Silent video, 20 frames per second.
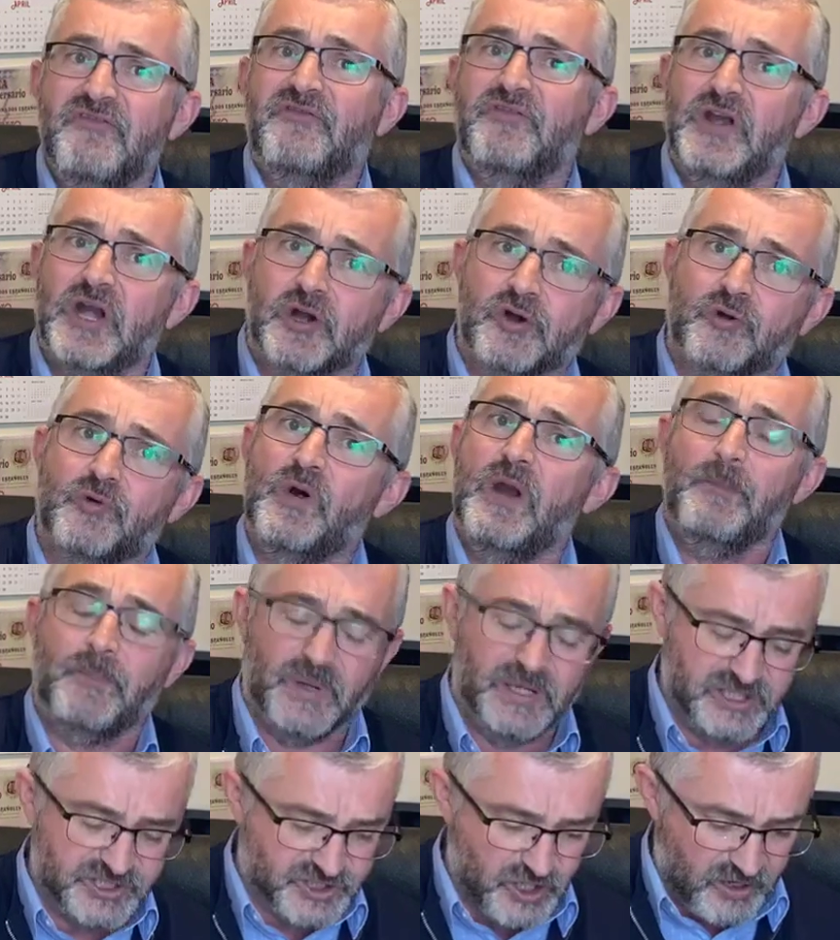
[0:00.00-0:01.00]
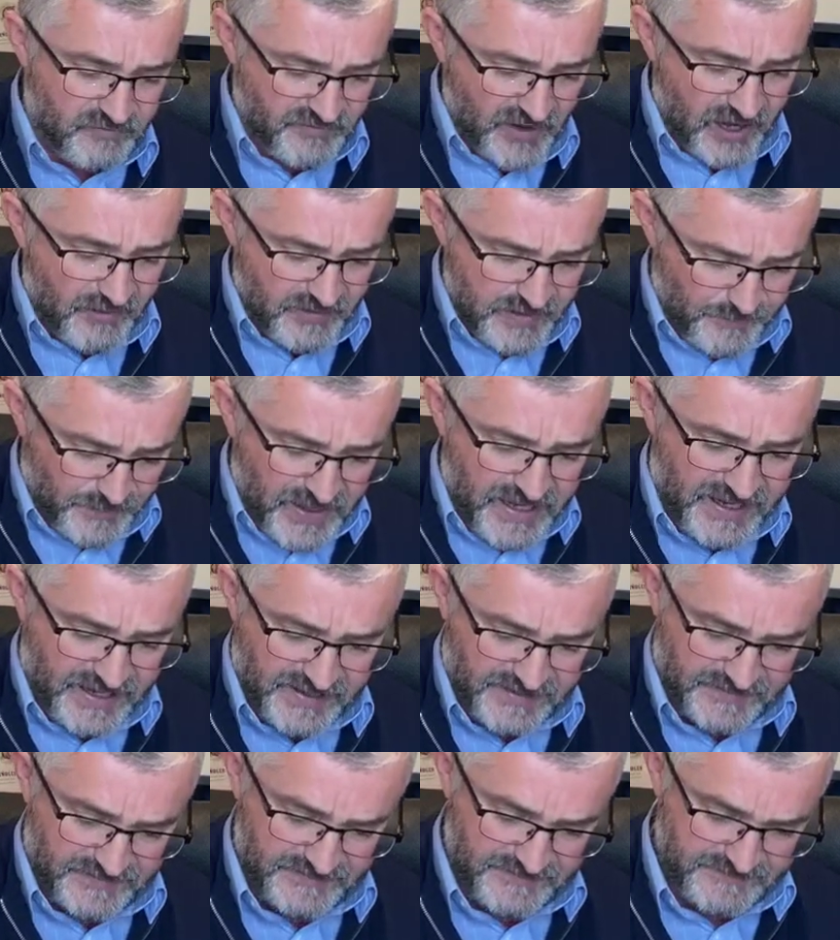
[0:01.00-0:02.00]
fear cripples our very
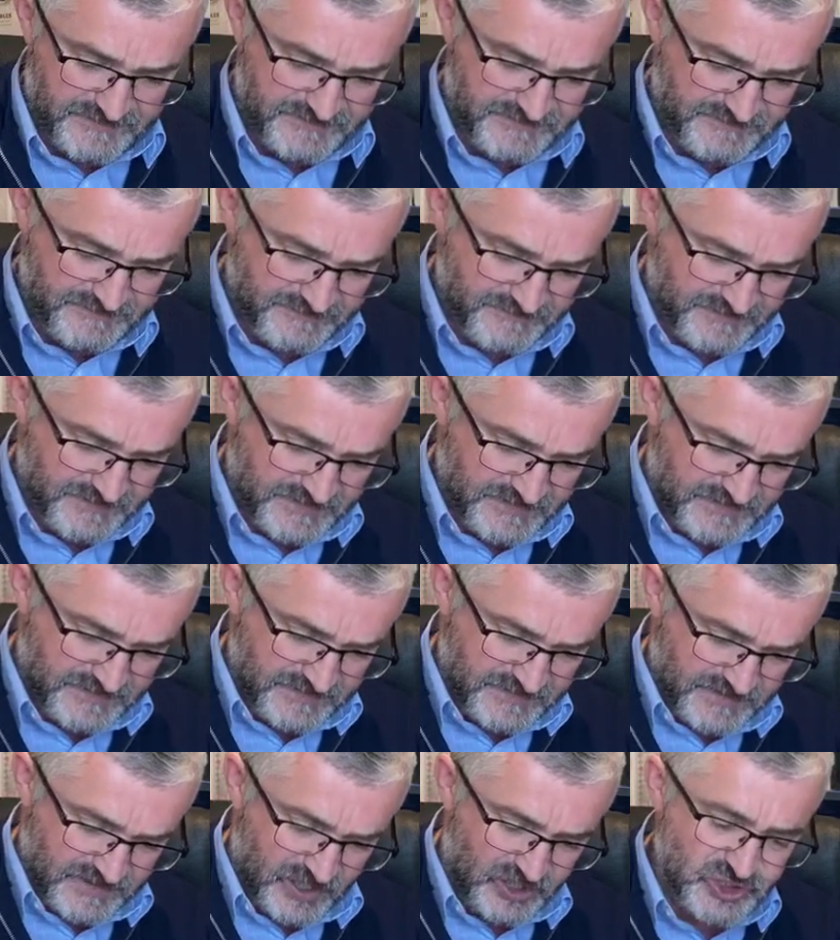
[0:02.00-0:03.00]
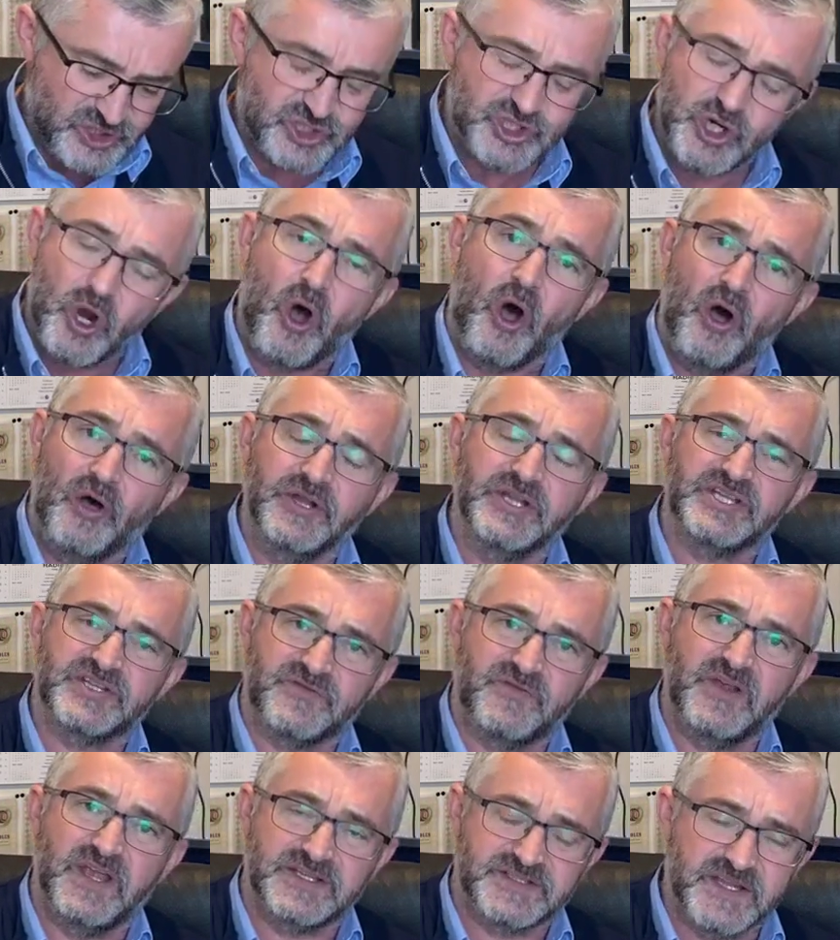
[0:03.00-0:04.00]
being. And John is
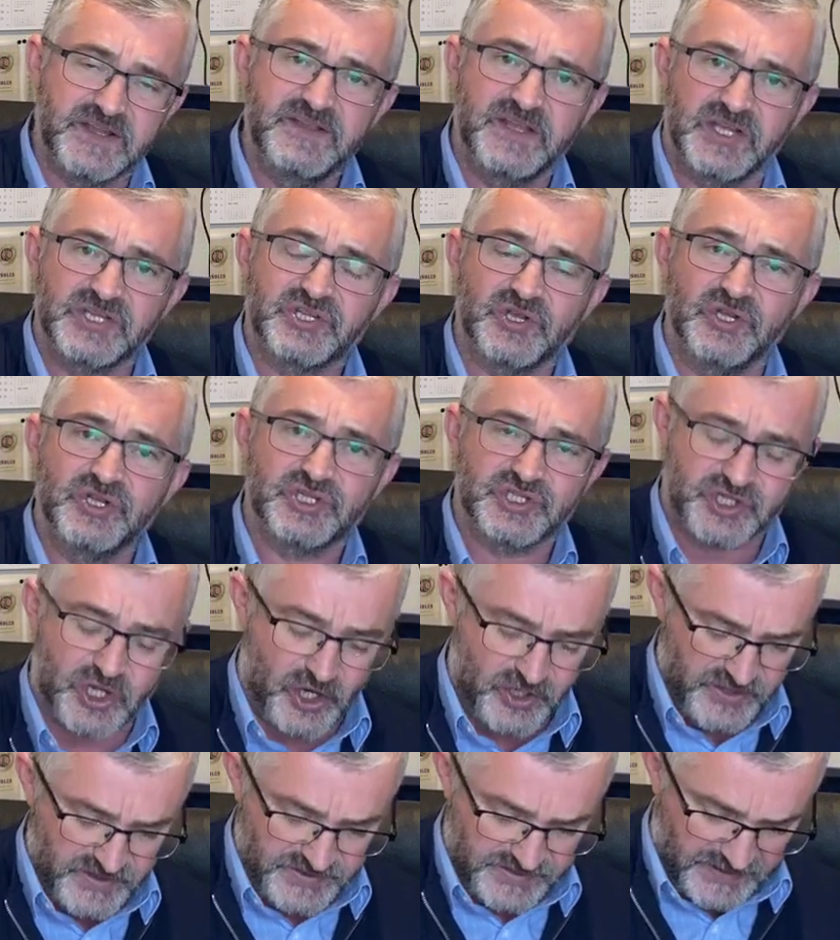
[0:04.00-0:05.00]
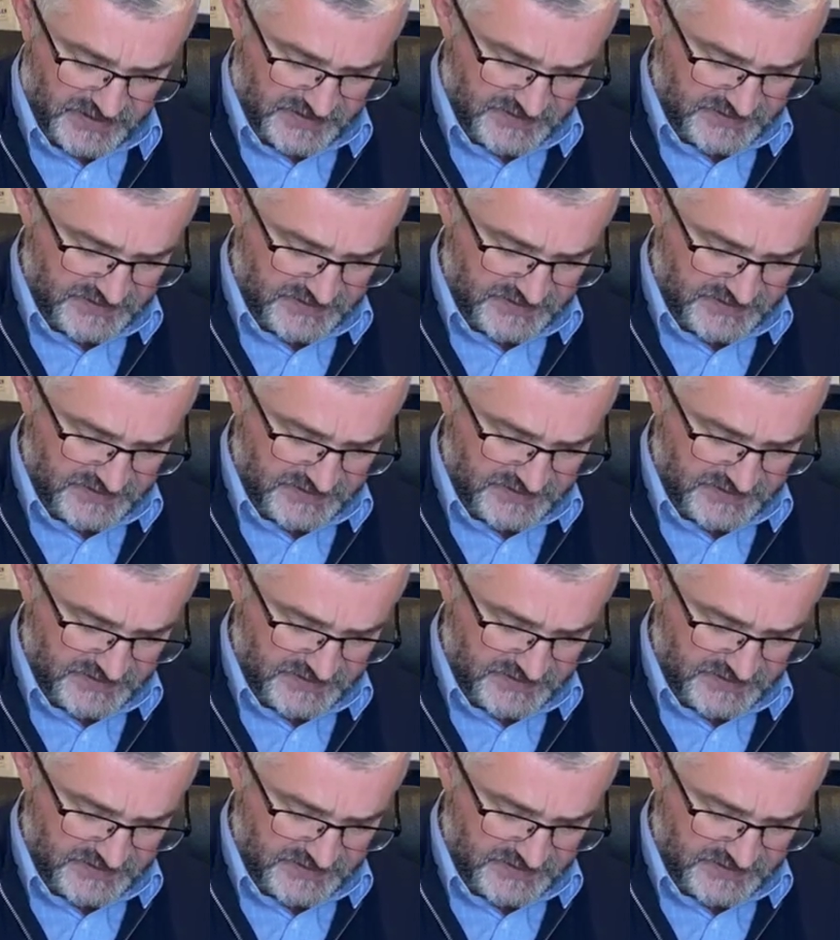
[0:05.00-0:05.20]
facing this uncertainty.